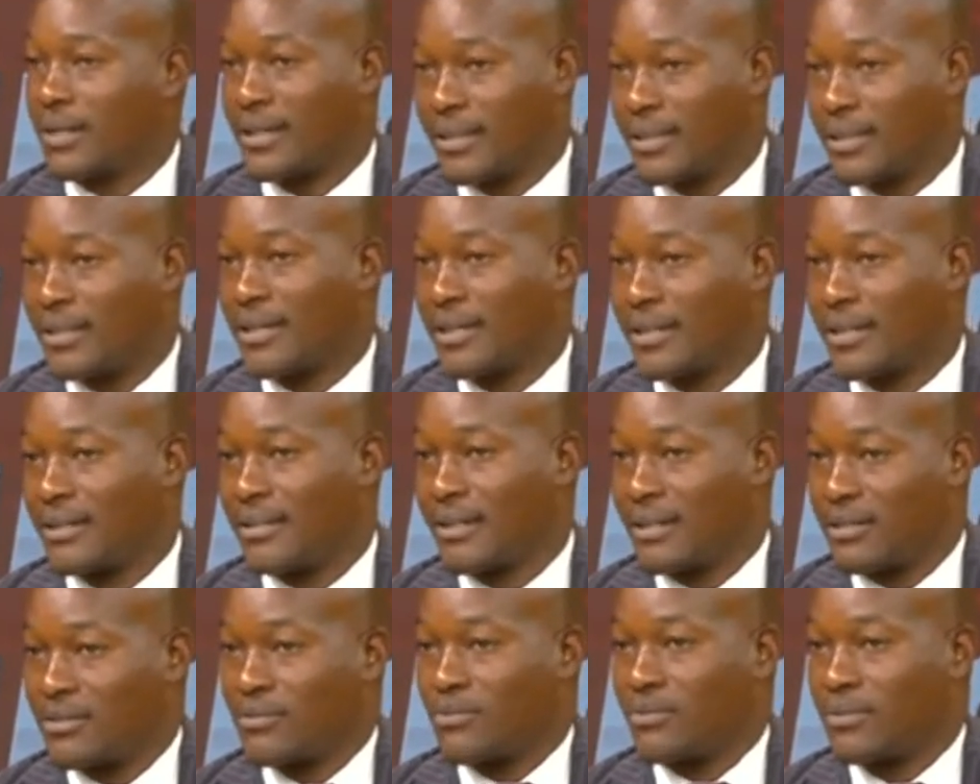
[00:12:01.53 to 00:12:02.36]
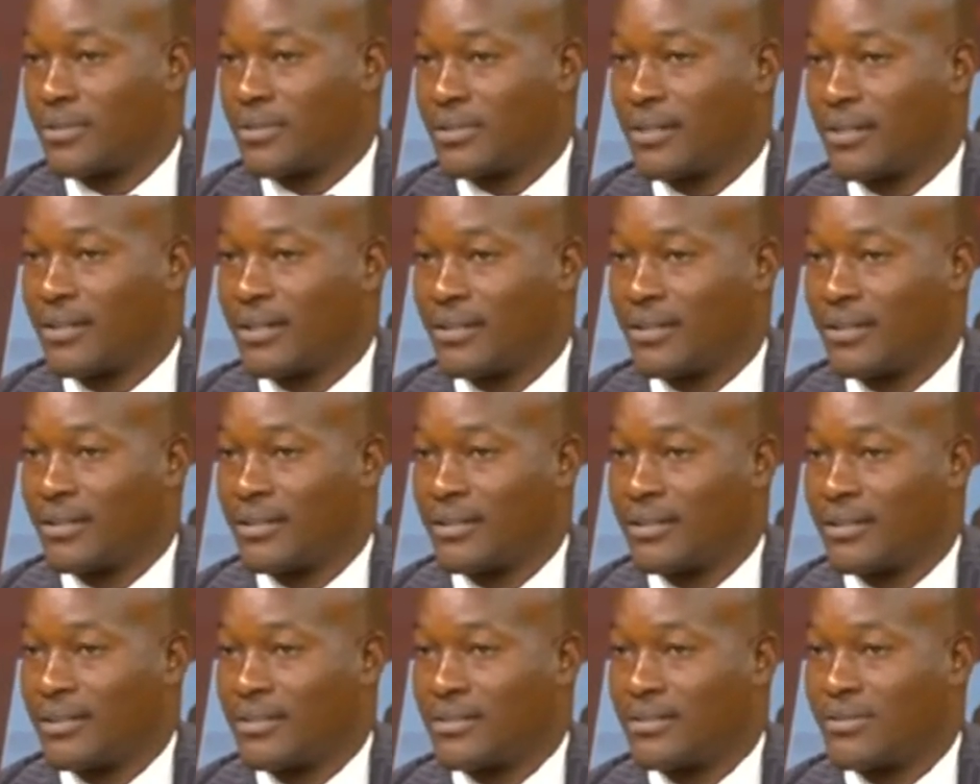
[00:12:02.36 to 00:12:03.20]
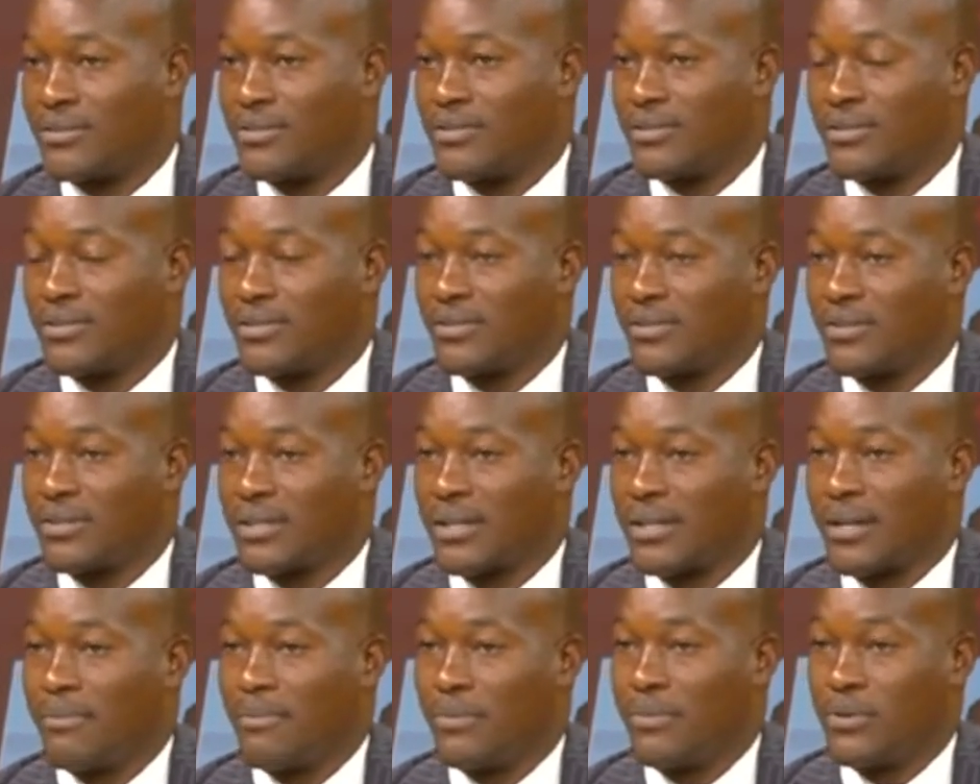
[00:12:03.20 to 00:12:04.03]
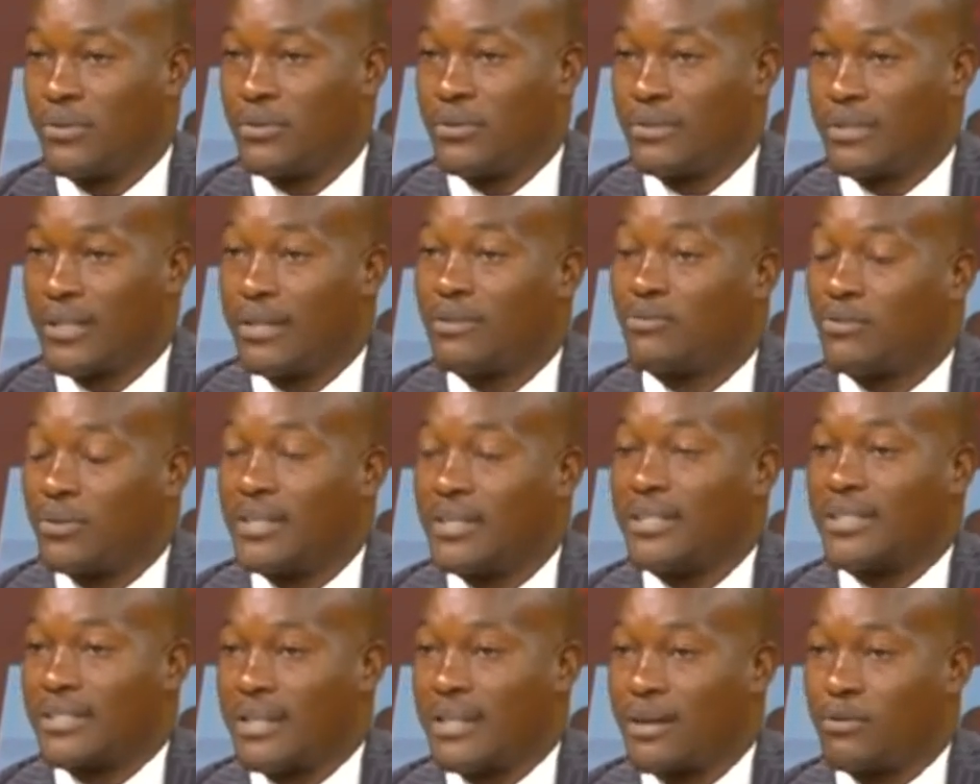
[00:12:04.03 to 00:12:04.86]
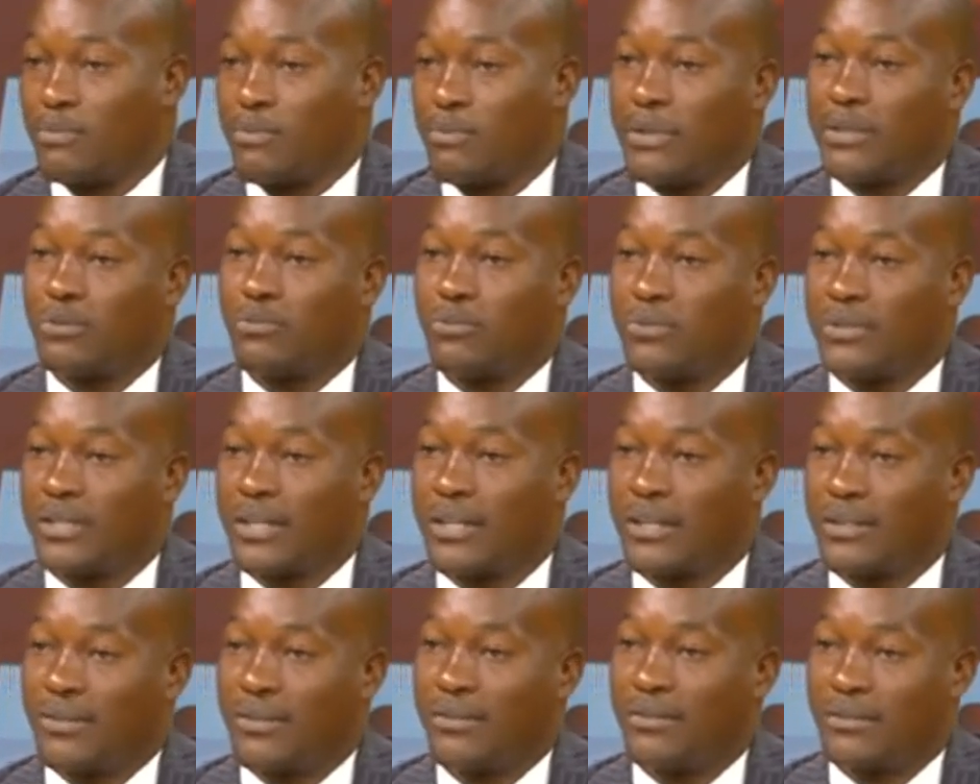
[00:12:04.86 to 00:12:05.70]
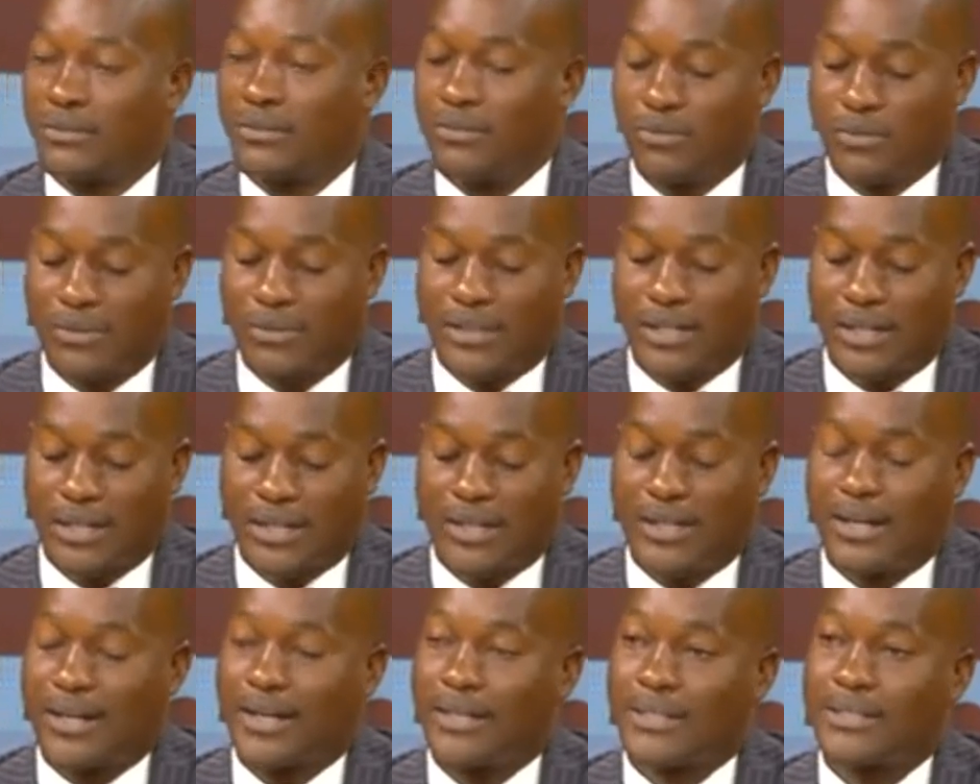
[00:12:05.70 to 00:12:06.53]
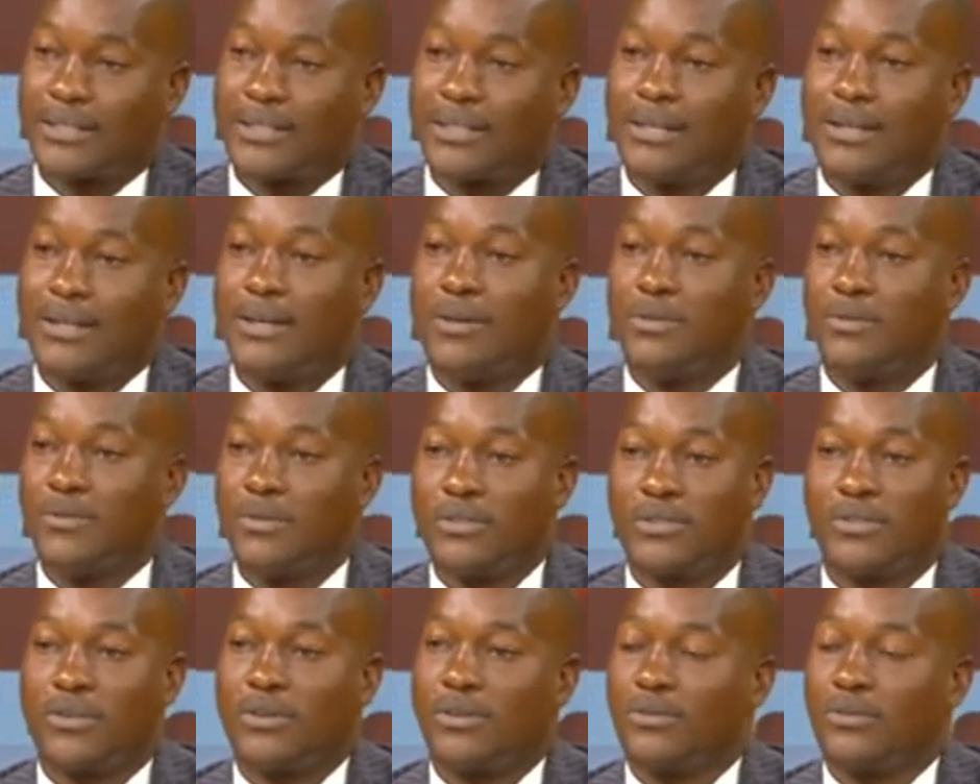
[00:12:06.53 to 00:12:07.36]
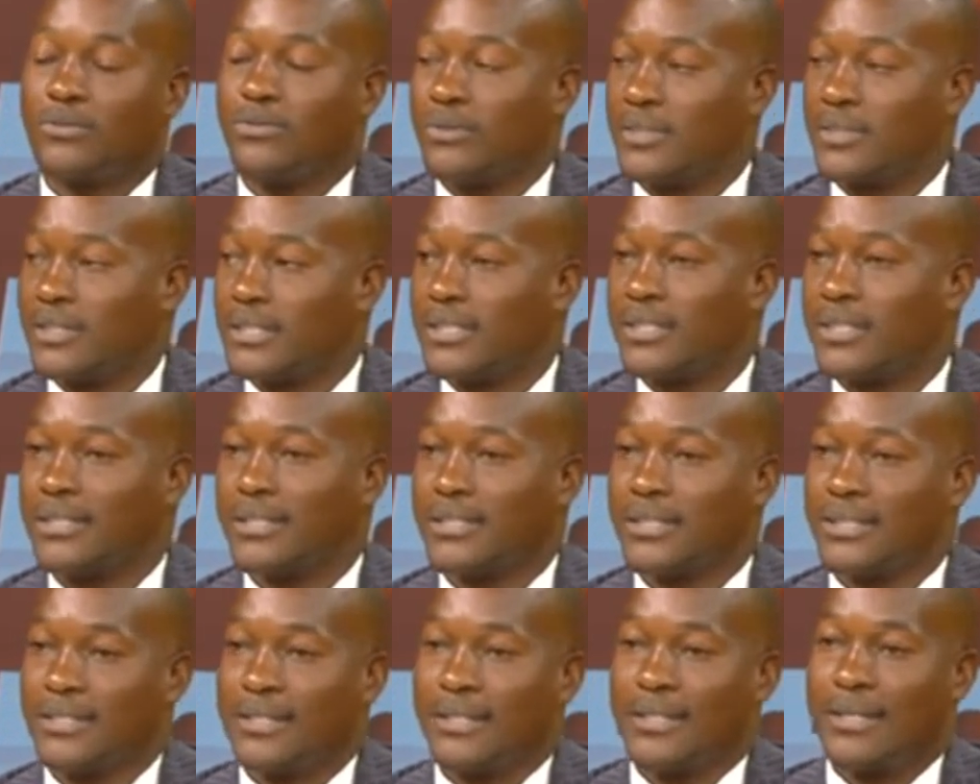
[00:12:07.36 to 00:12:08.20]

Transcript: I think that's what I think the CEO is talking about. That mm one is out. But what they're they not telling us, who is going to teach?